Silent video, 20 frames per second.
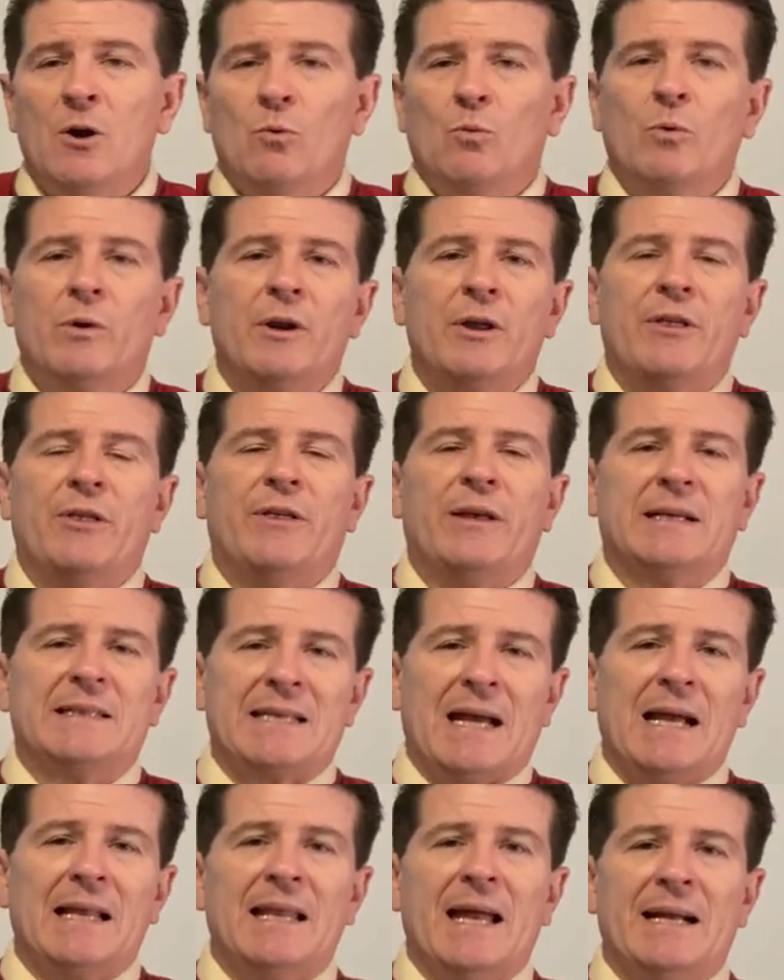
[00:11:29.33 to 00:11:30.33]
One of the things
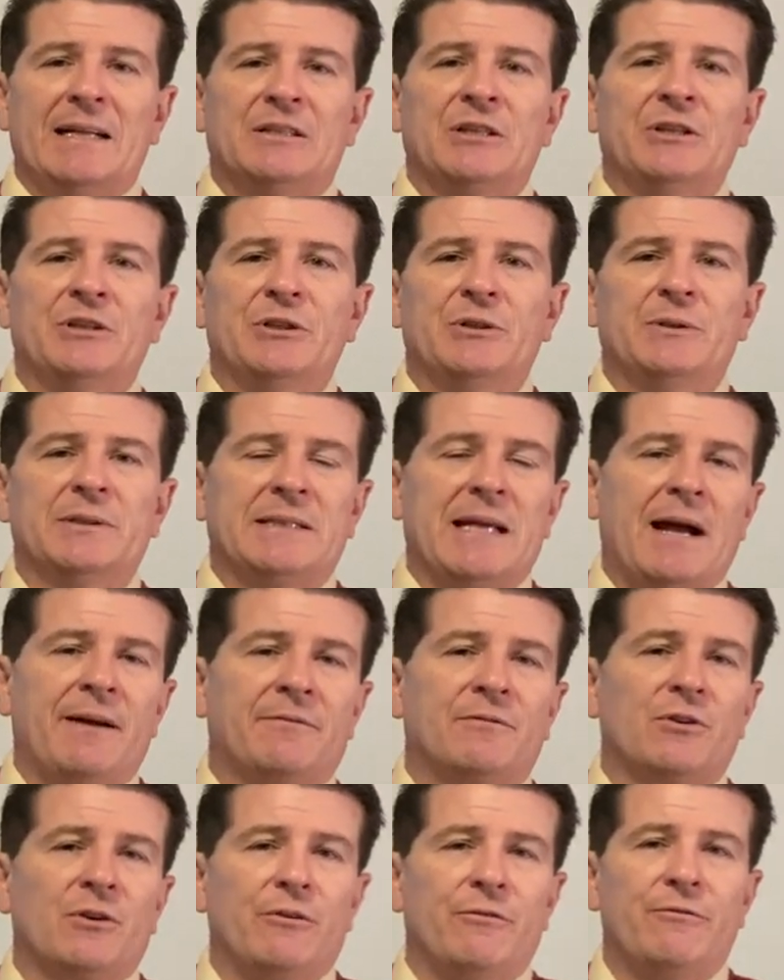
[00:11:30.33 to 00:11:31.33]
I like to do is
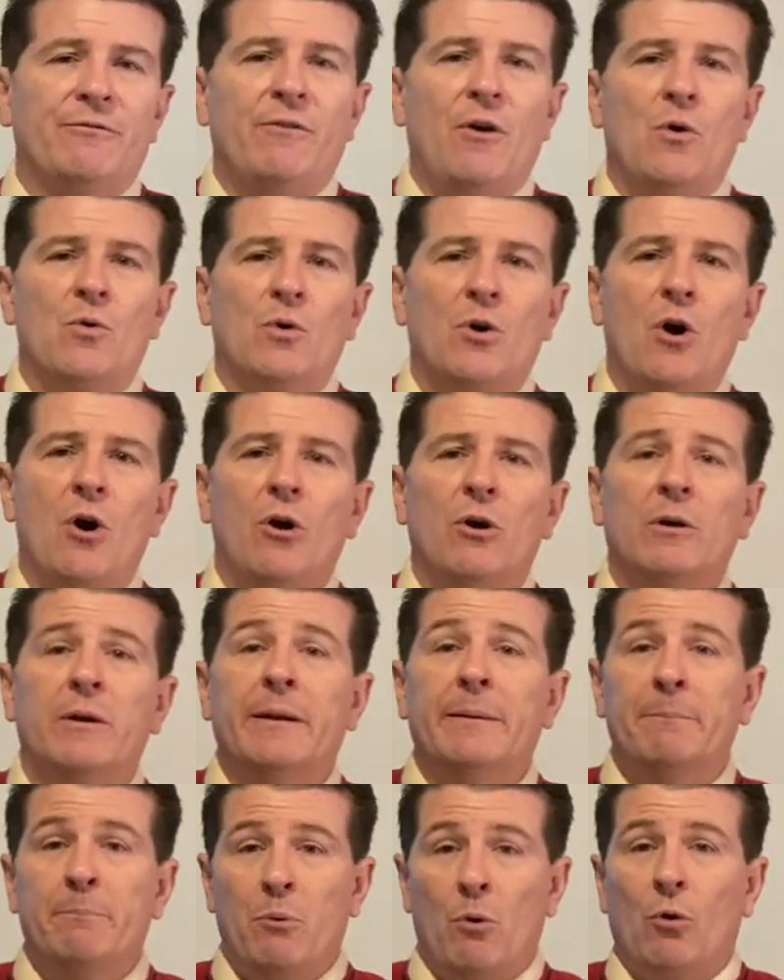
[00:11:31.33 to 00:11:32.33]
after a phone call, an
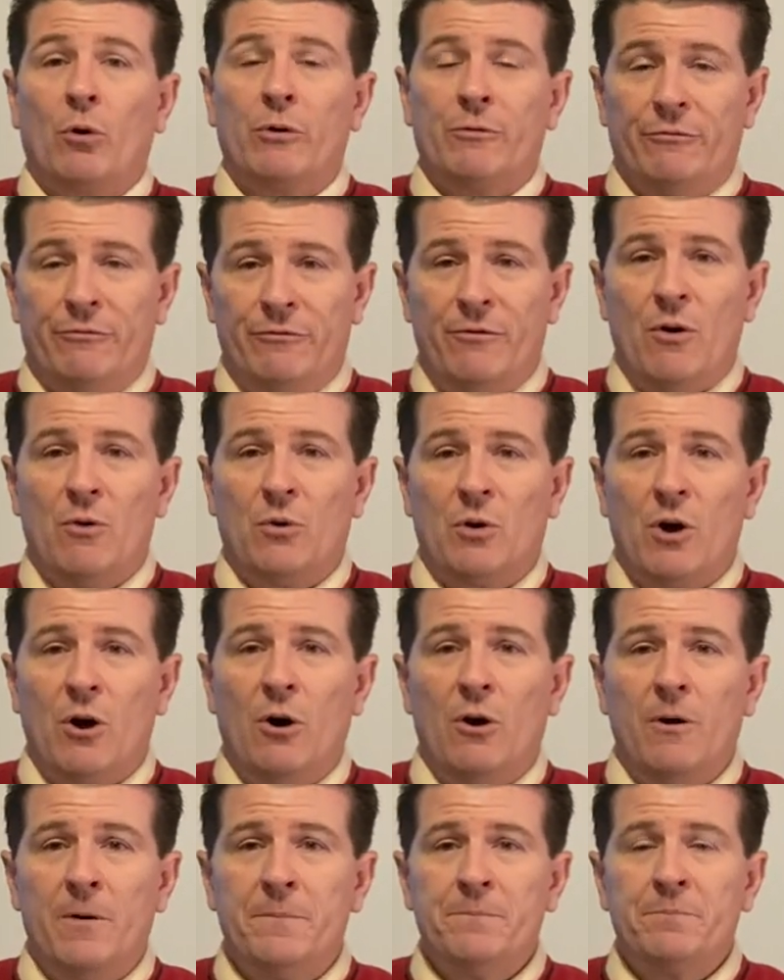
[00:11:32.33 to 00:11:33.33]
important phone
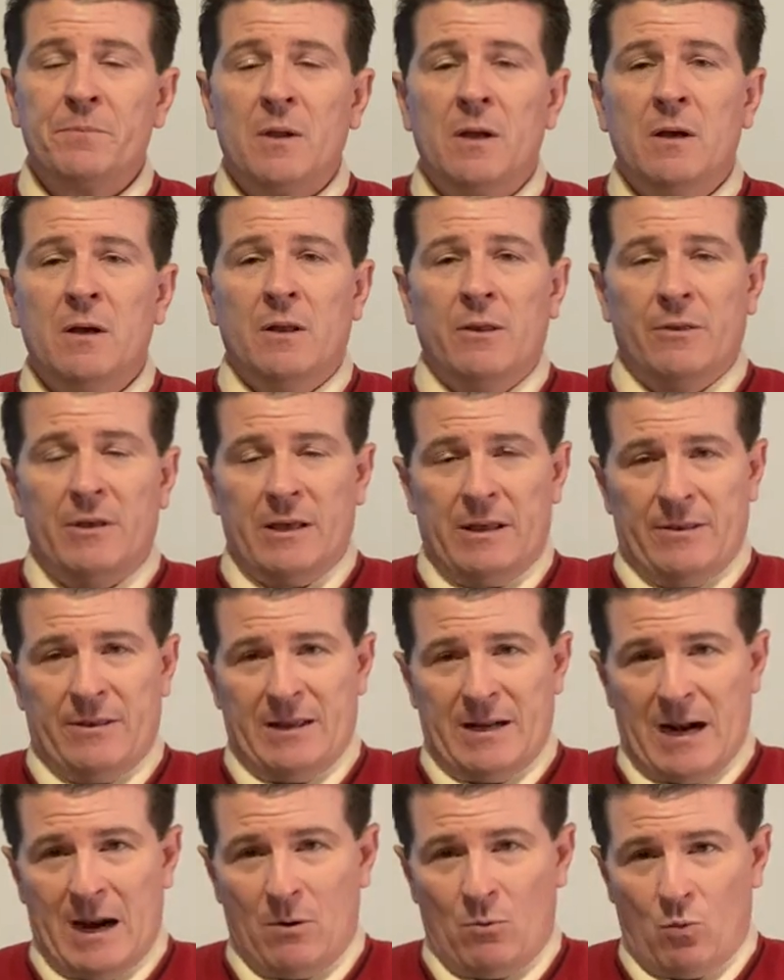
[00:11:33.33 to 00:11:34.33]
call, that,
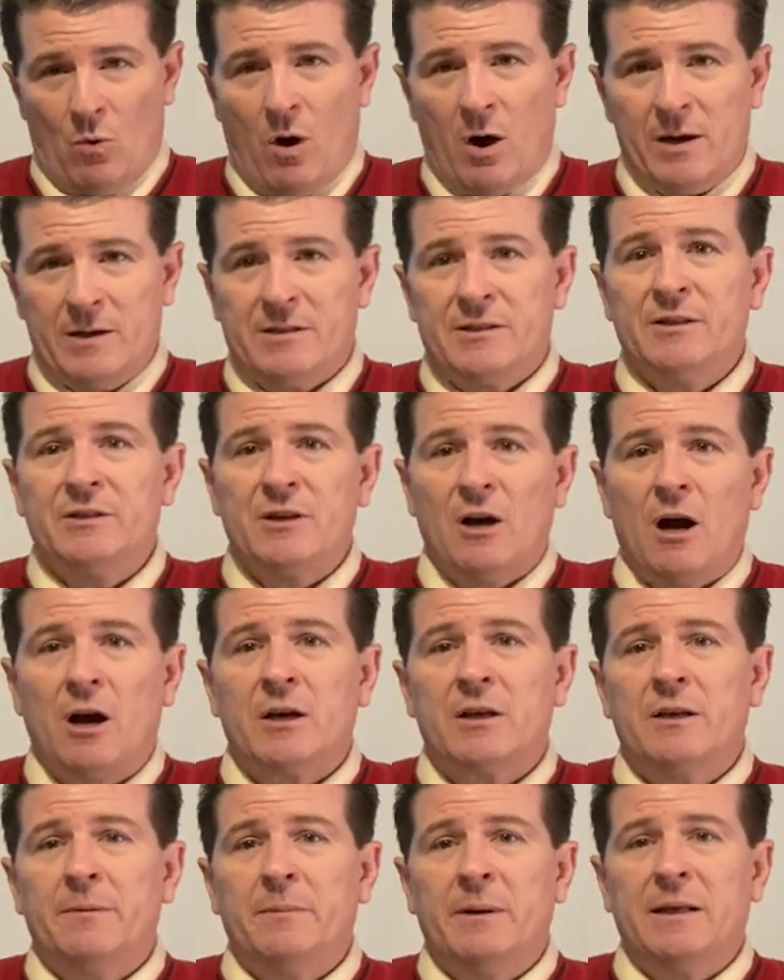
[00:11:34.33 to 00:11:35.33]
that I want to
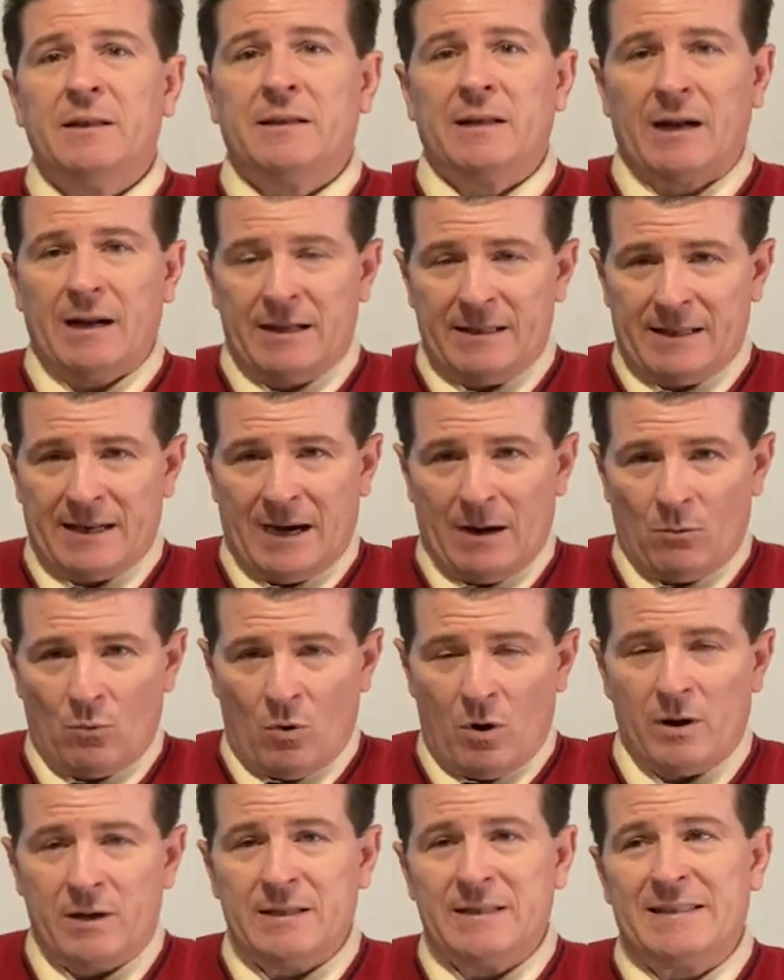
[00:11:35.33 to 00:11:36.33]
document, that I, that I
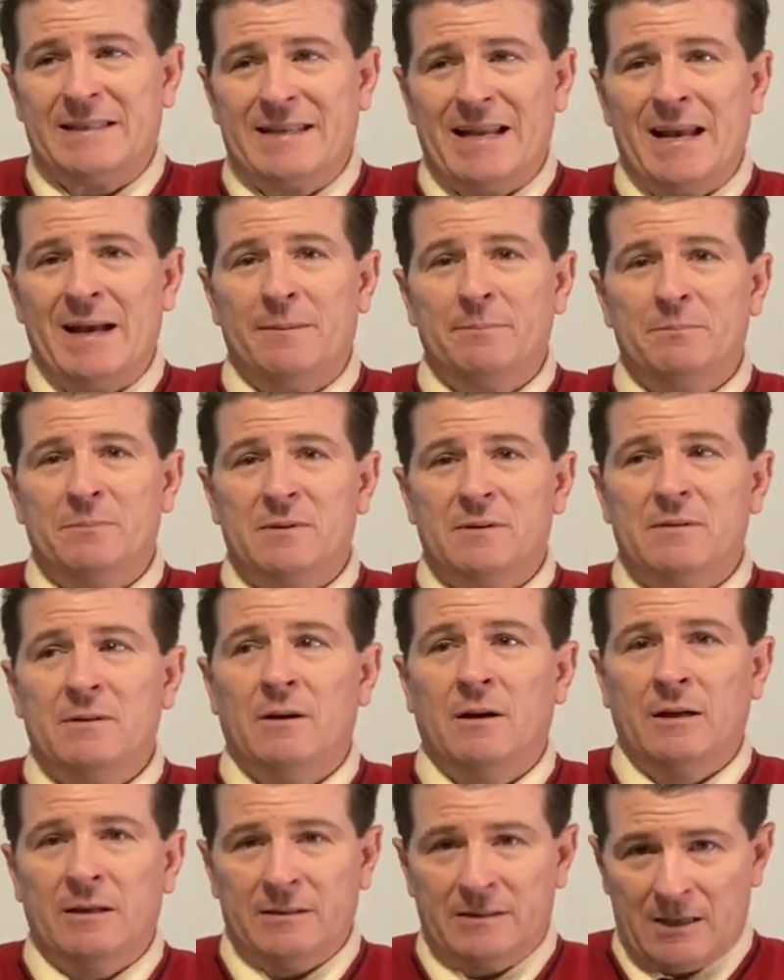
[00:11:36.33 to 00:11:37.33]
want to stamp,
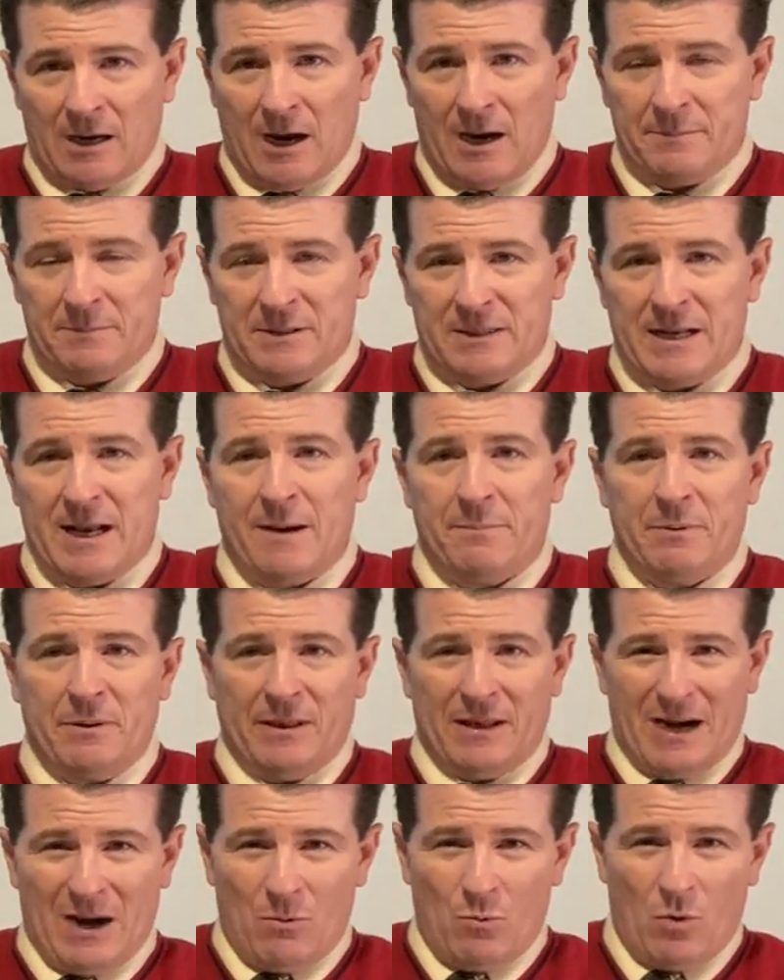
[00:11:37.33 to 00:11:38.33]
uh, timestamp, and
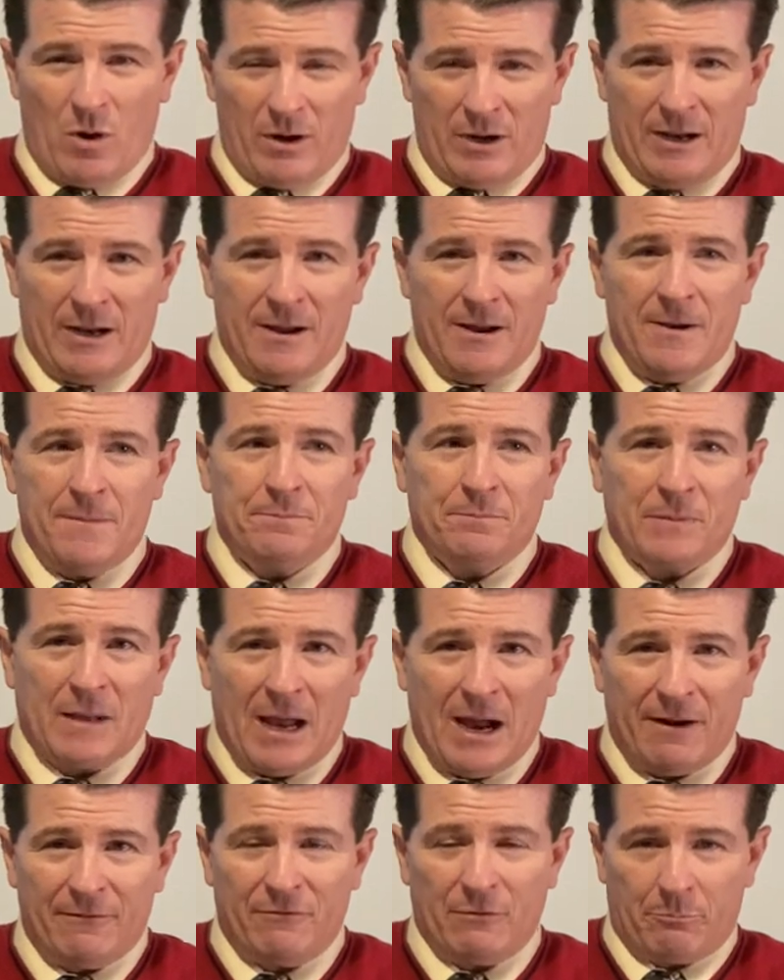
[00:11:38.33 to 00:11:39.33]
that I want to
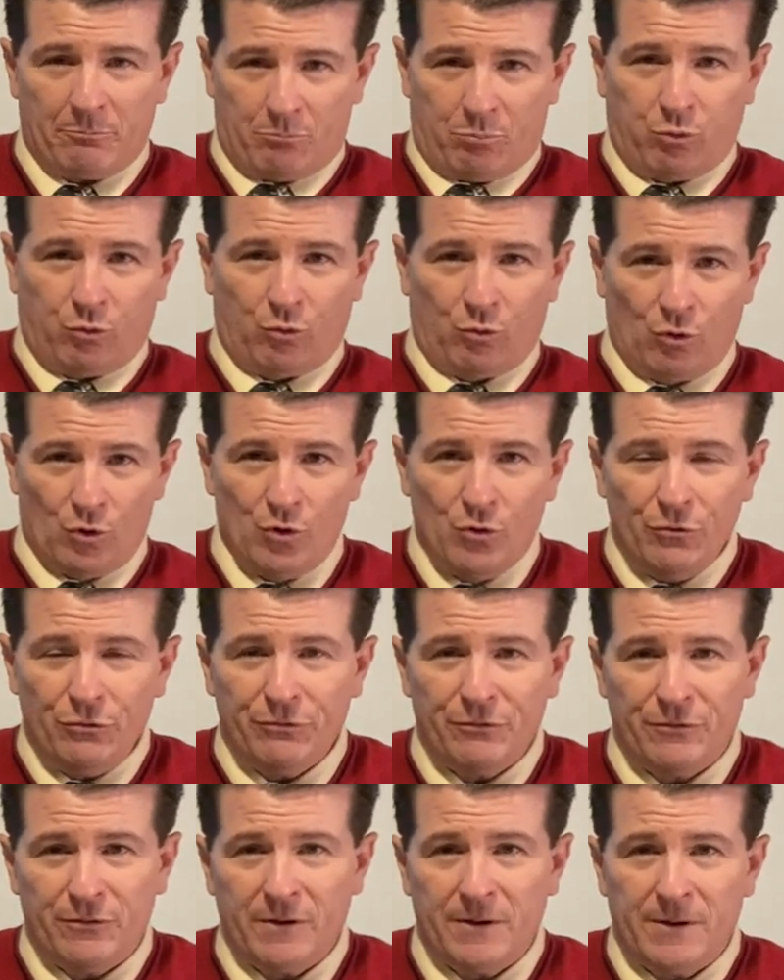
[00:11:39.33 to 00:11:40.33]
have a
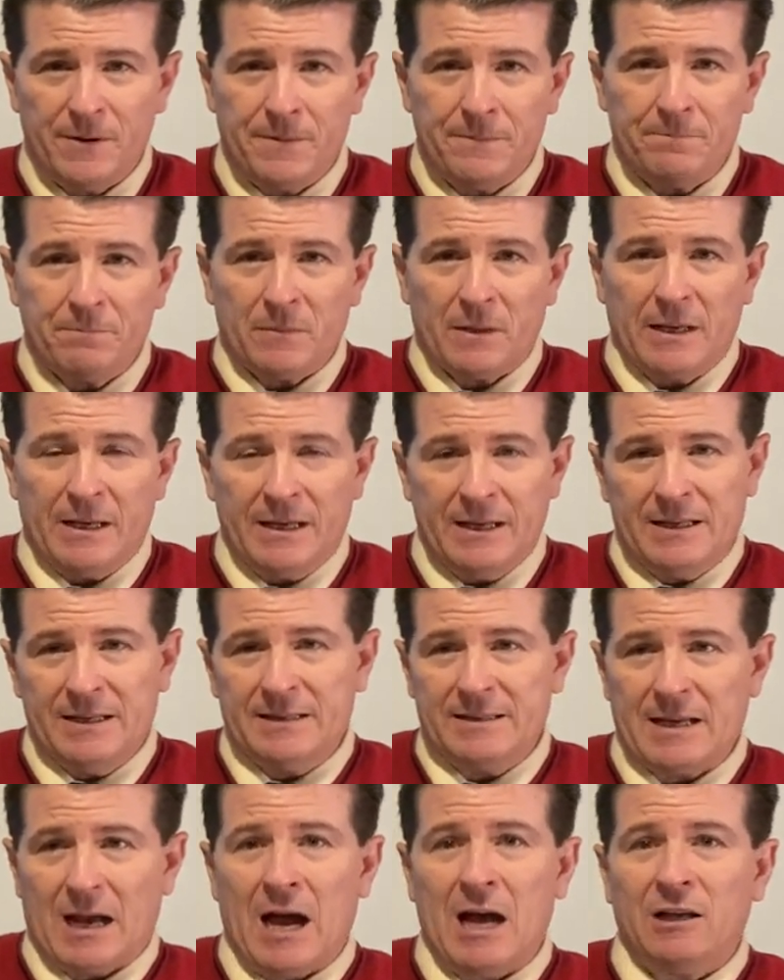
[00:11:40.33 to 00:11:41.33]
proof
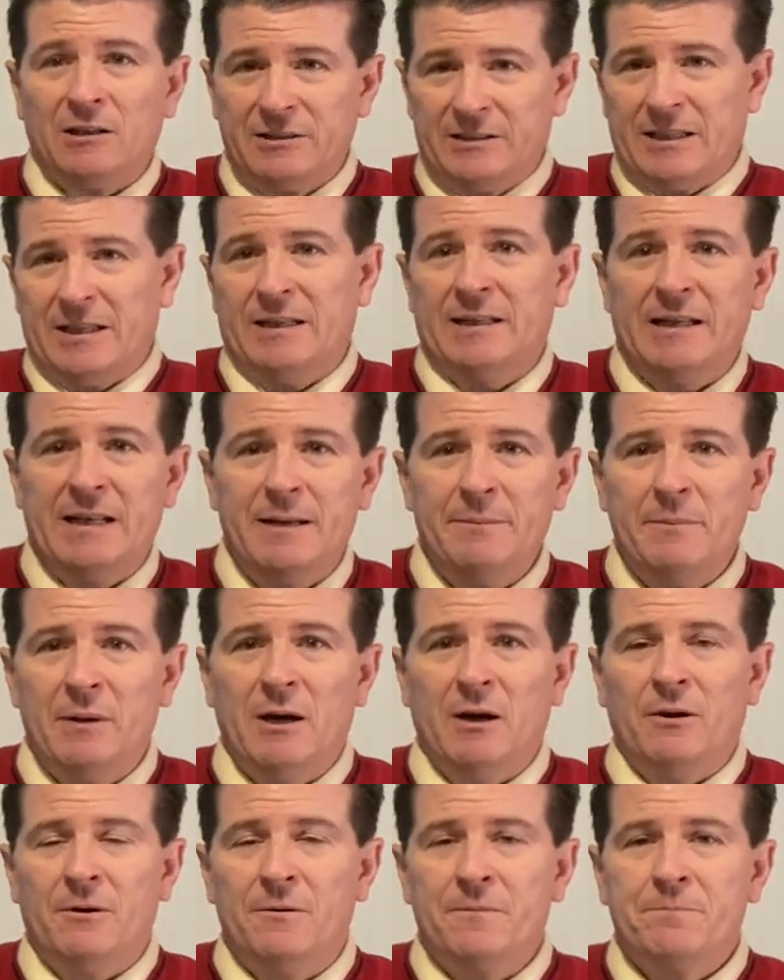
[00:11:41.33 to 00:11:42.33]
is I'll send an
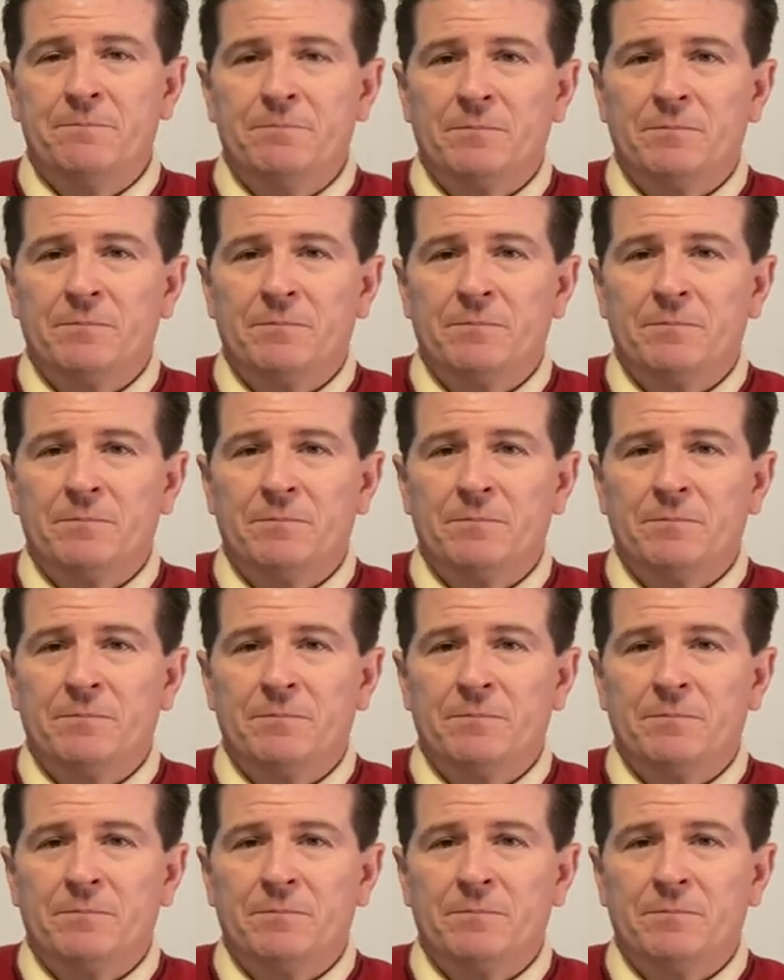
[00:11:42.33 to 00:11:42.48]
email.